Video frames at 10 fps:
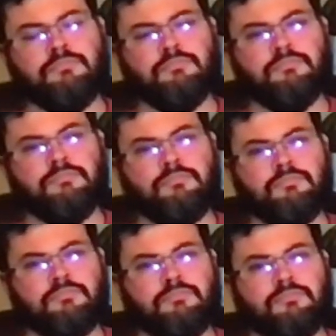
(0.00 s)

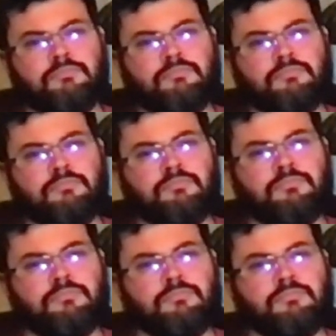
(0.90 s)

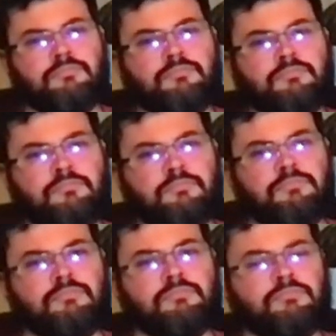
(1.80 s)

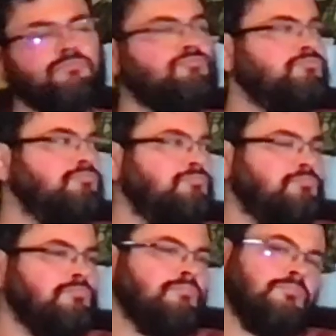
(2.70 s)

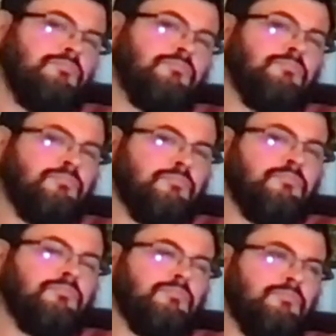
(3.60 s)

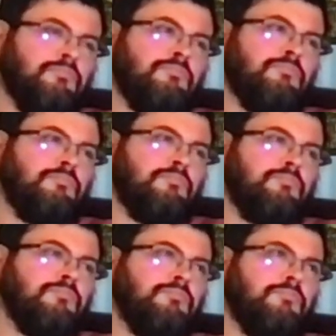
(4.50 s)

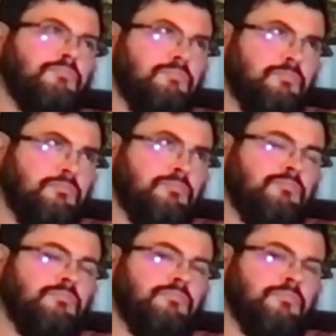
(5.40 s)

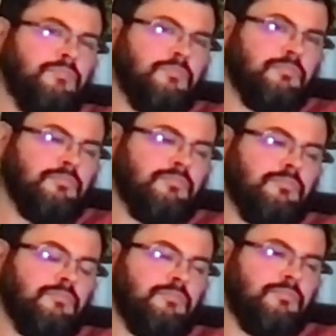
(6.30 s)

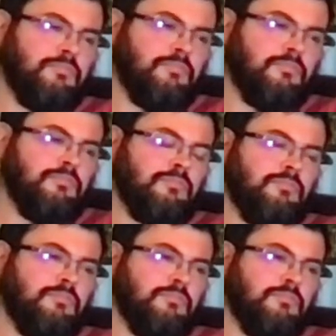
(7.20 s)
The person shown says nothing.